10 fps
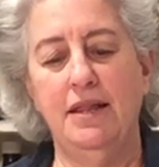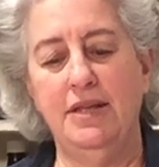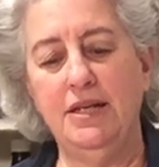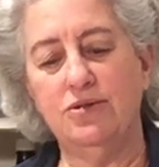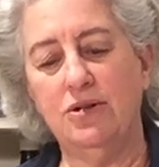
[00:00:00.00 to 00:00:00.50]

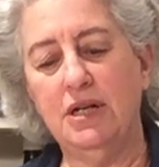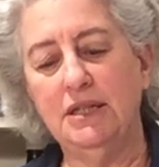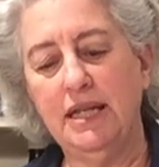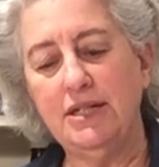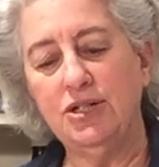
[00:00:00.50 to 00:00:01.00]
These are
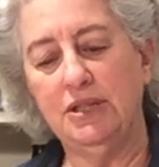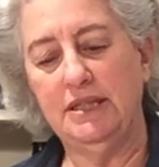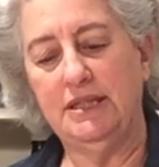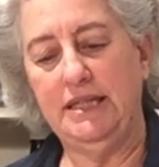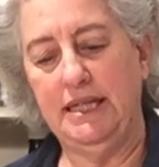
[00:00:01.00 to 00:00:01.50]

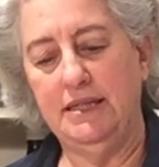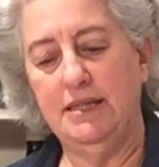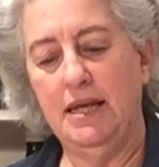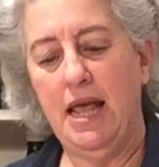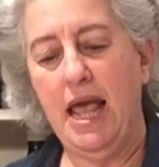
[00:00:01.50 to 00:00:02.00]
calendula
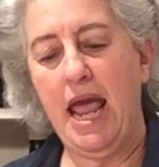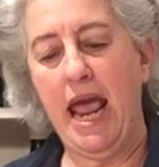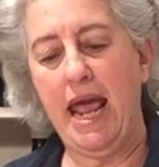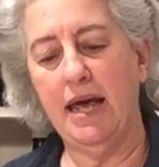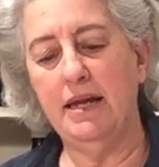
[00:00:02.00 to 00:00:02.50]
seeds,
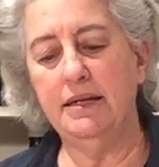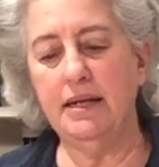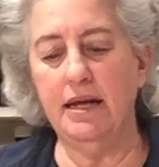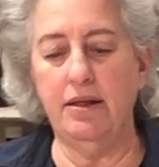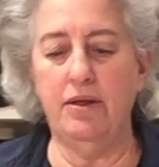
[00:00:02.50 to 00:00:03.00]
and